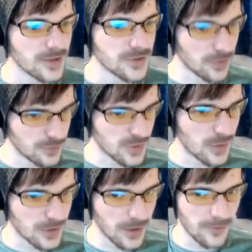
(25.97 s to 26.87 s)
Don't
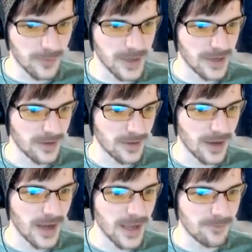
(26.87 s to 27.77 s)
talk over me.
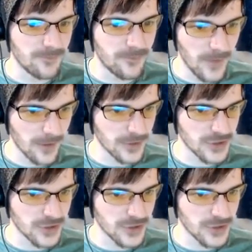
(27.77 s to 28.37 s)
I am very